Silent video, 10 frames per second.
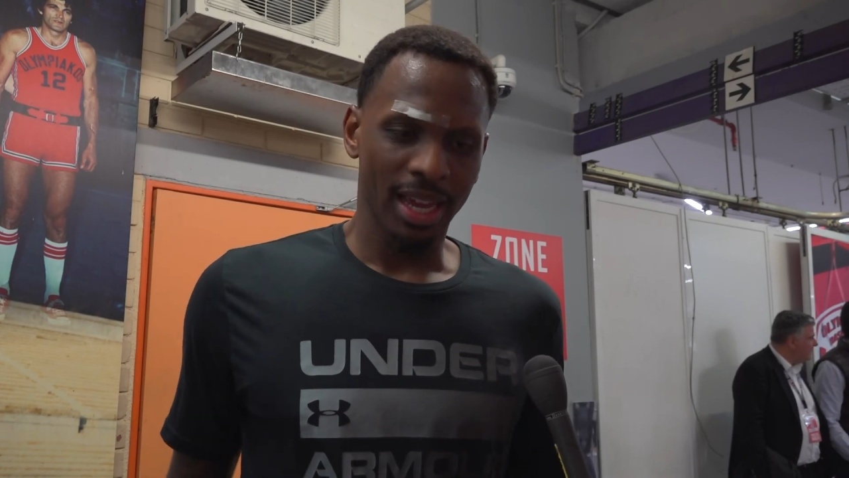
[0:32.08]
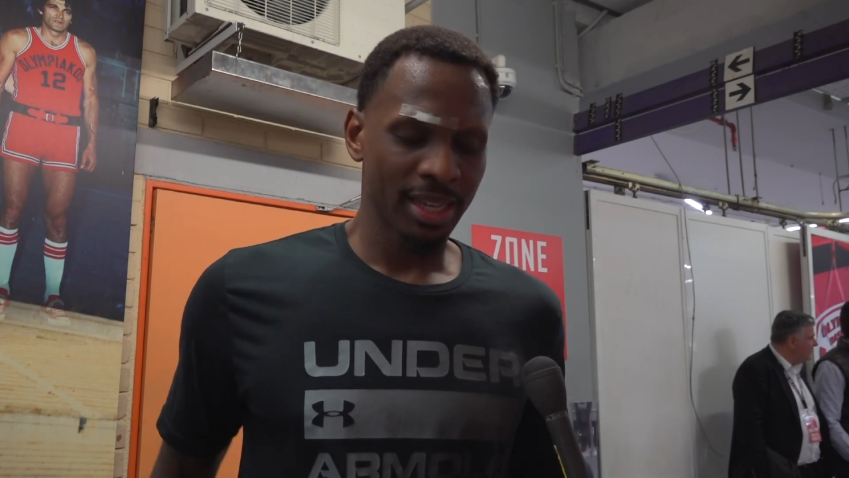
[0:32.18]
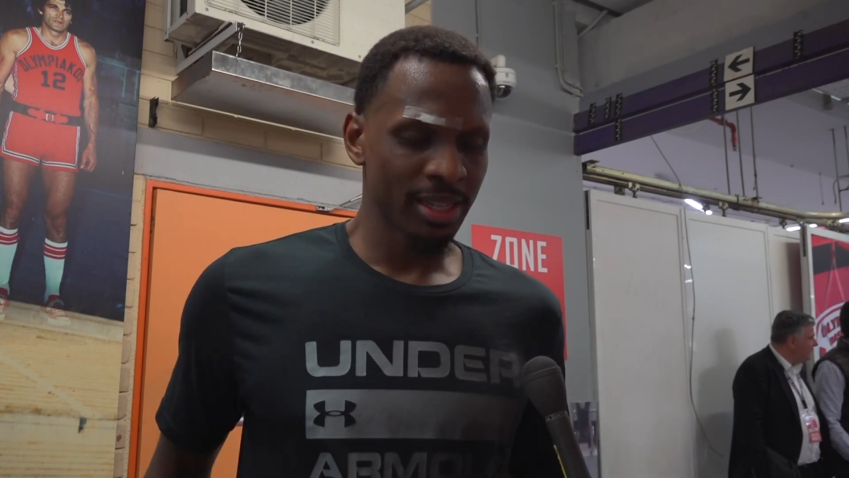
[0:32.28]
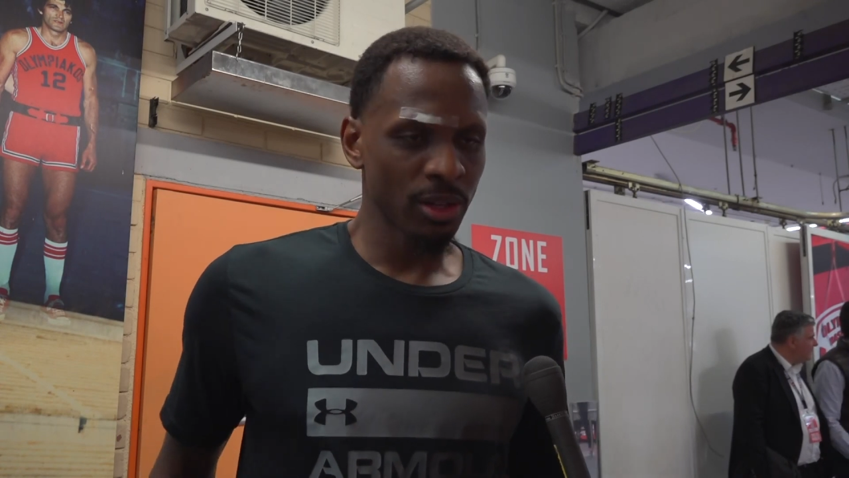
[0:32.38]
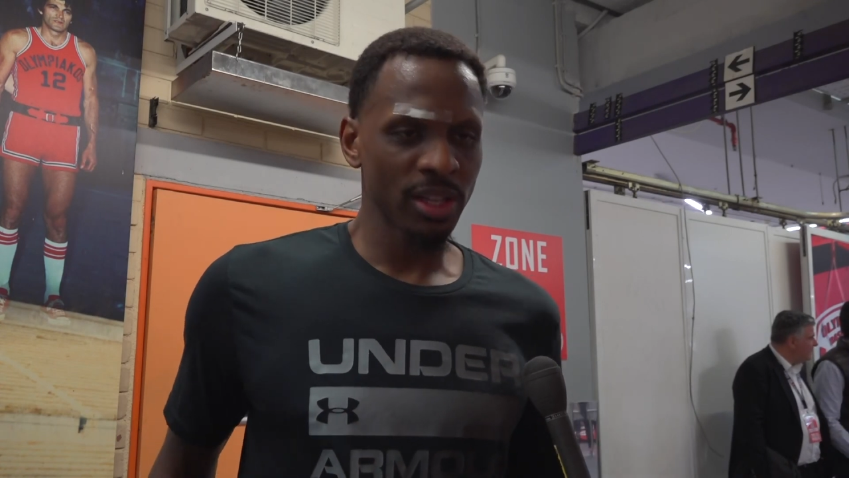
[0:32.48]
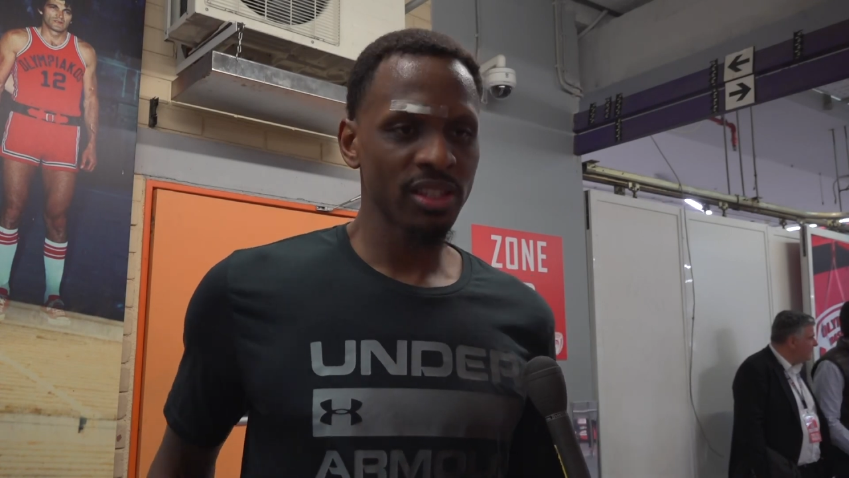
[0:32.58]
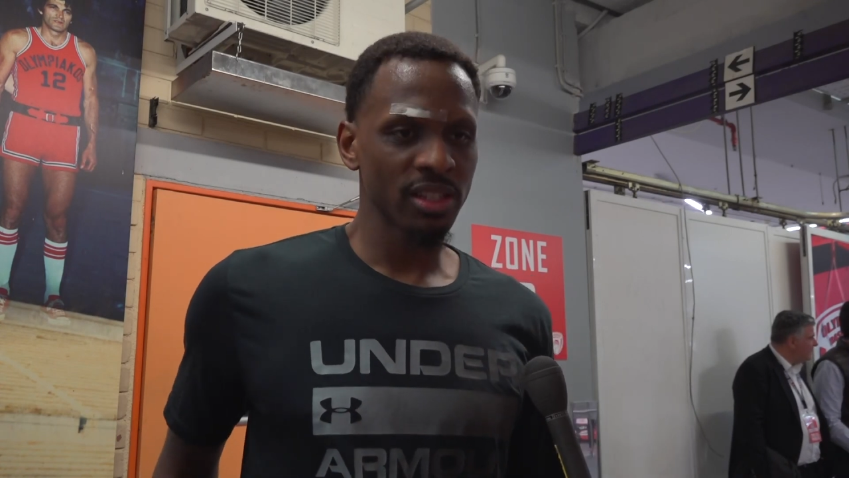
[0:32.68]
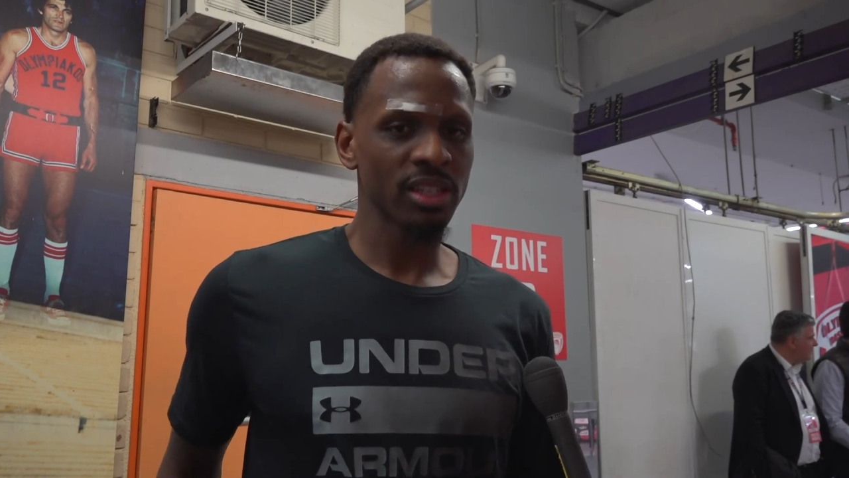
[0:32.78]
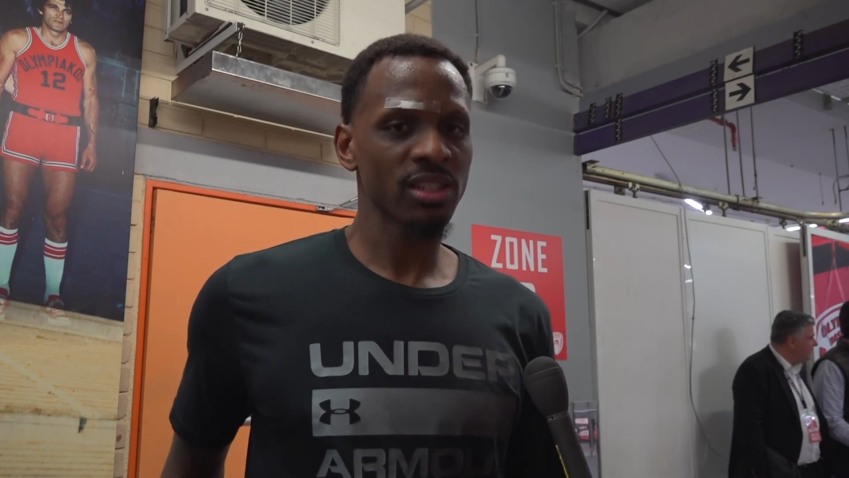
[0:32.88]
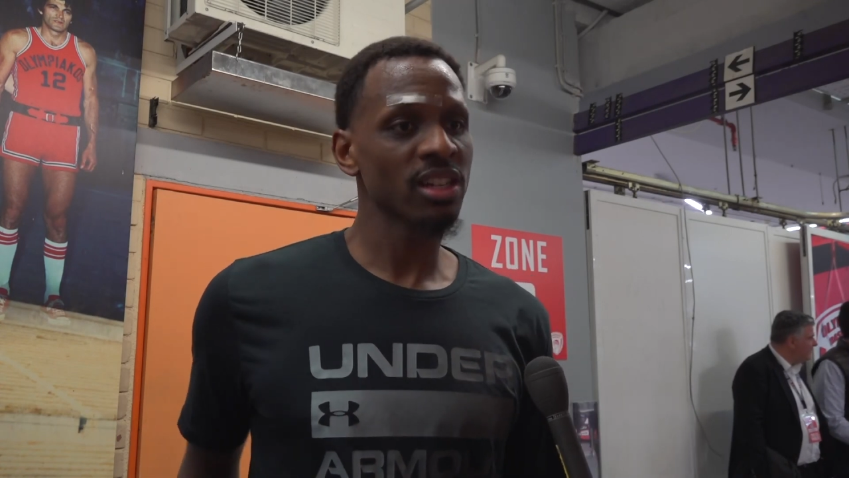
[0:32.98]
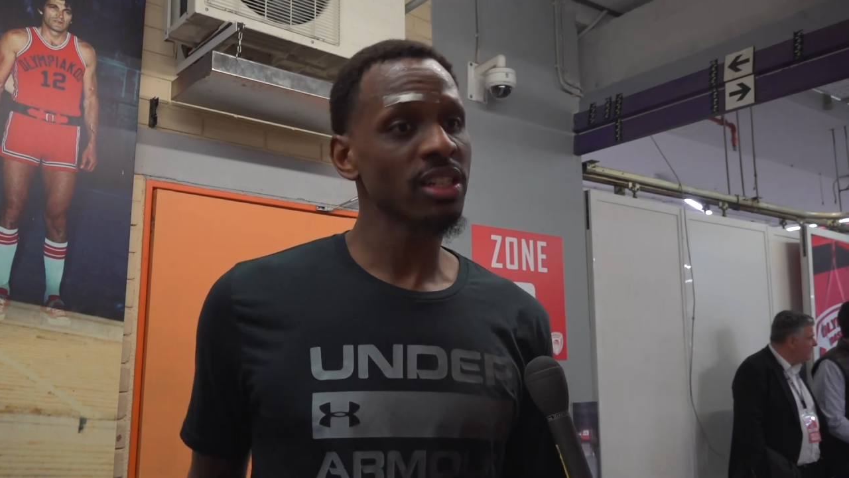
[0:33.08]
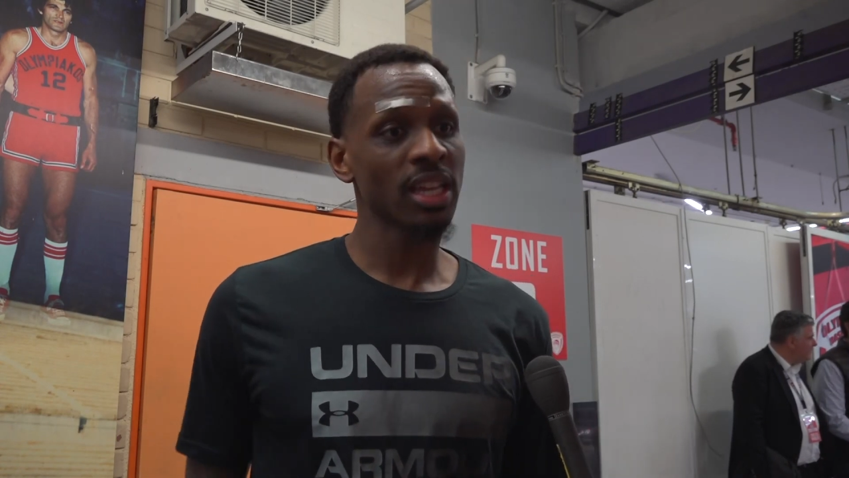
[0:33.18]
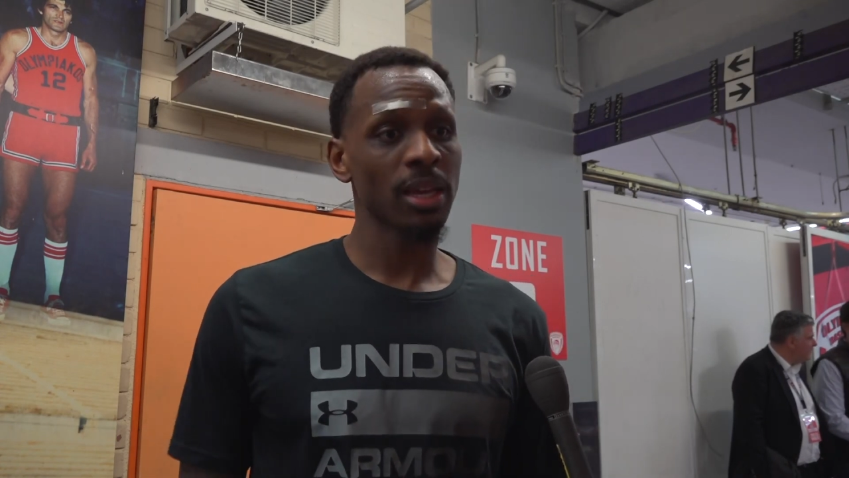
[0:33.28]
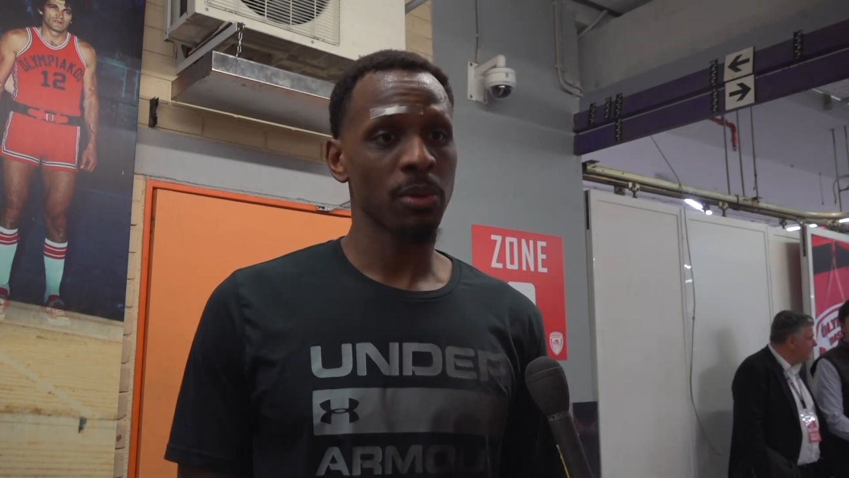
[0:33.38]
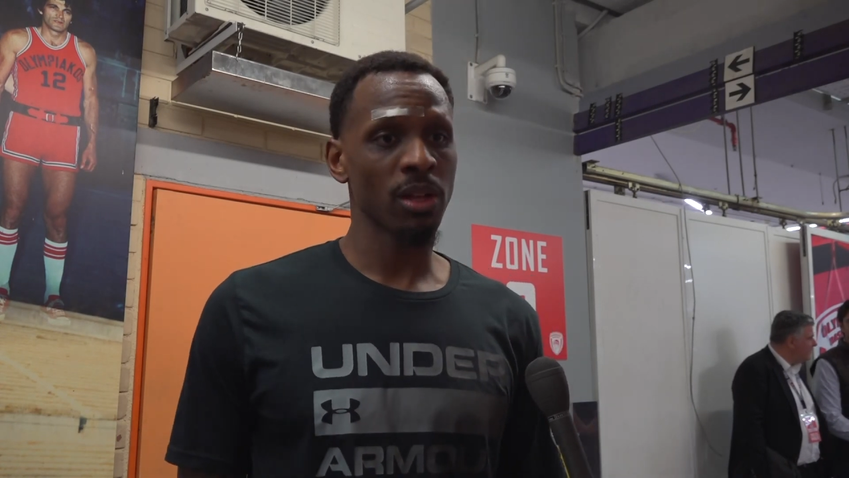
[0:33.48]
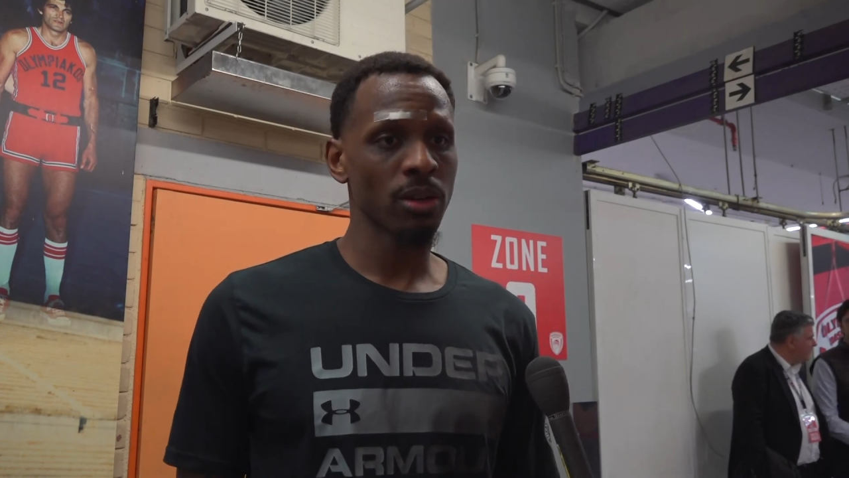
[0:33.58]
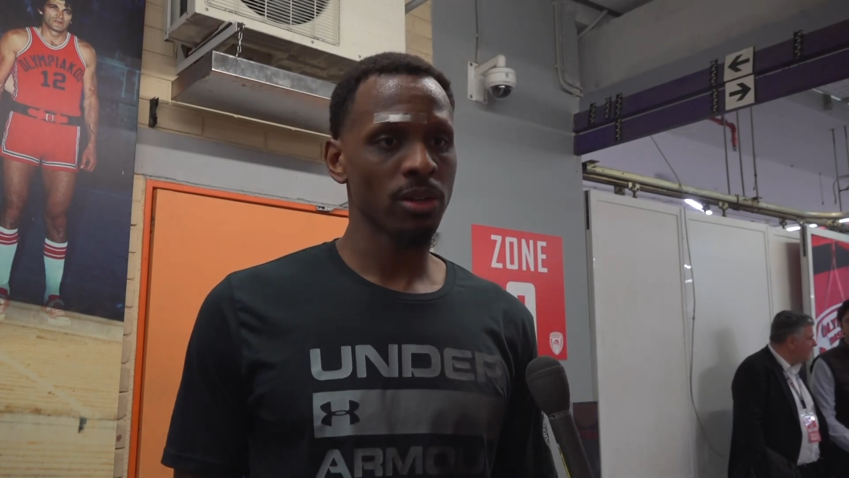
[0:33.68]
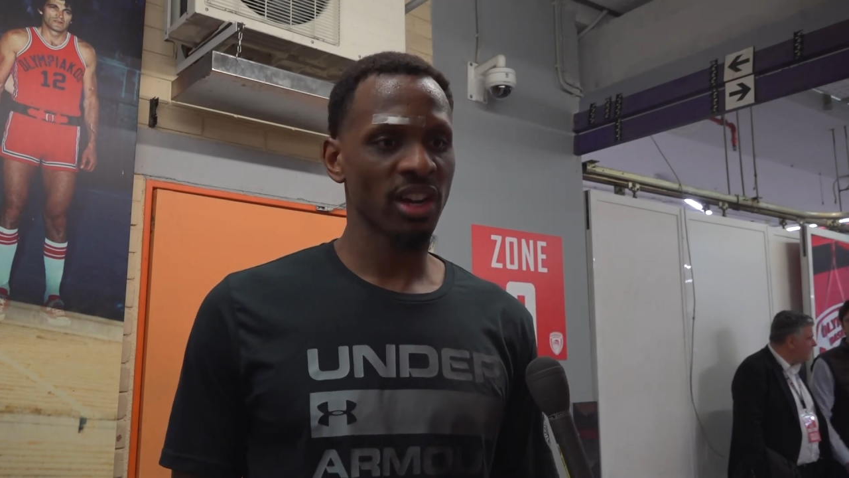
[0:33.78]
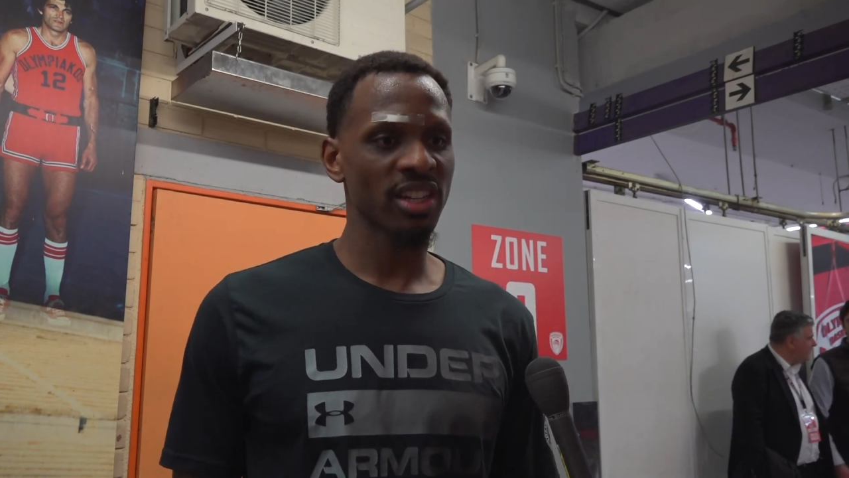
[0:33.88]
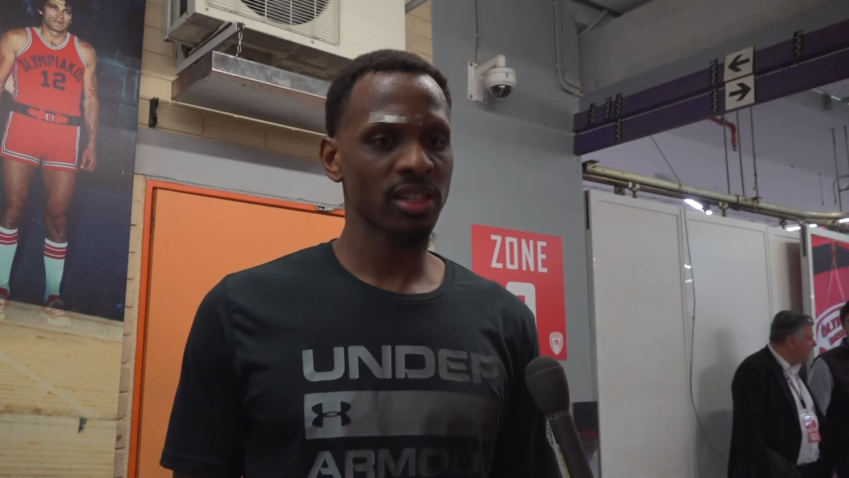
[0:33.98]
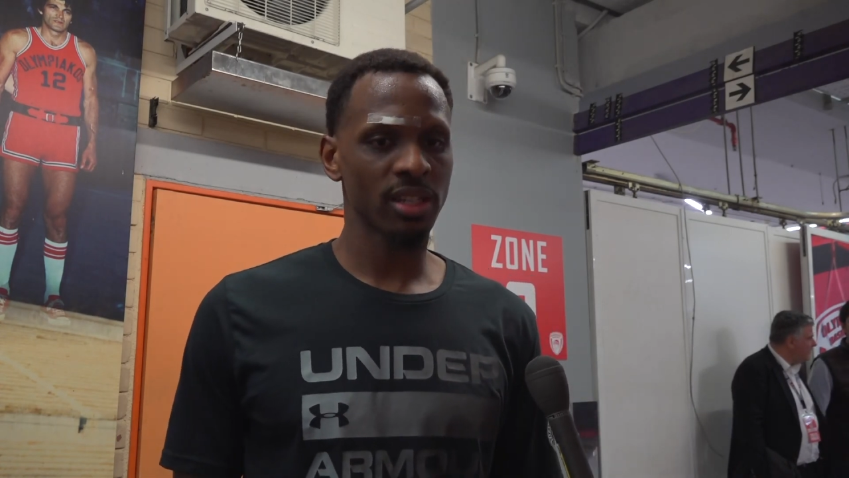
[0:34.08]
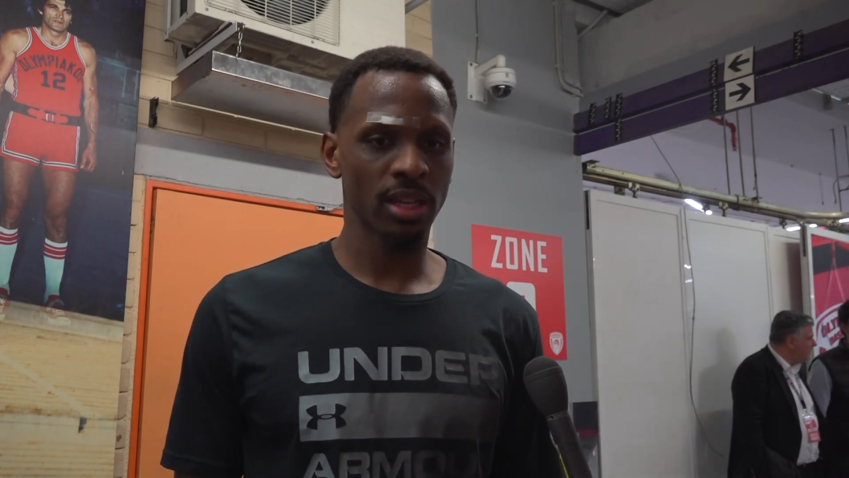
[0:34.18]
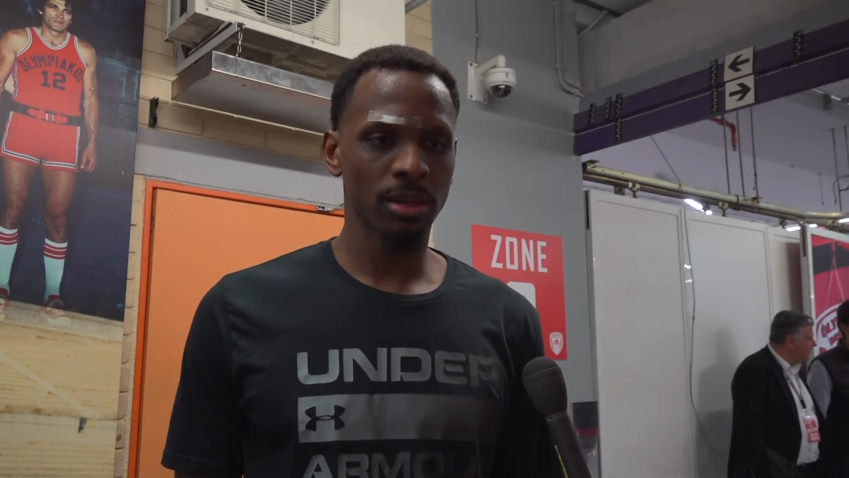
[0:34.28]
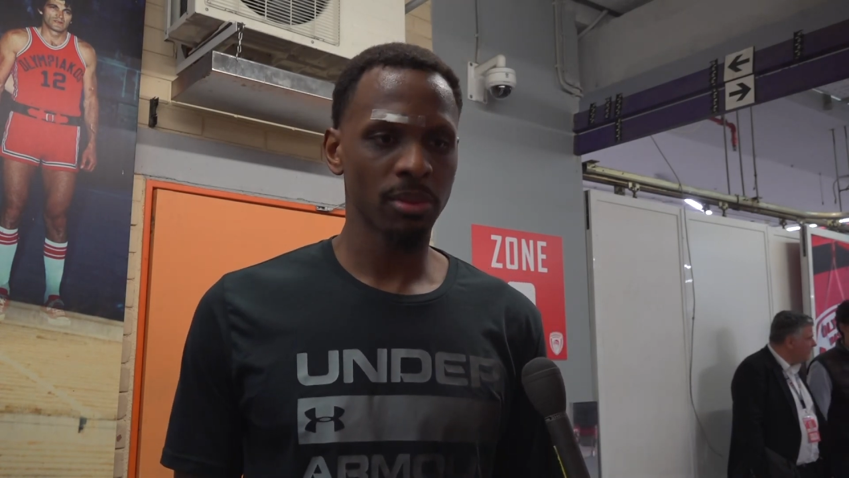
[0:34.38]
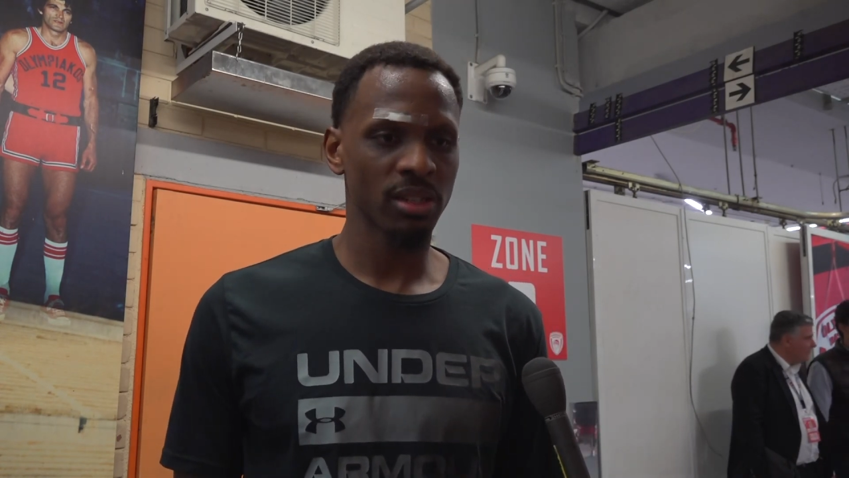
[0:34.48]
And, you know, this is a good team. You know, credit to them.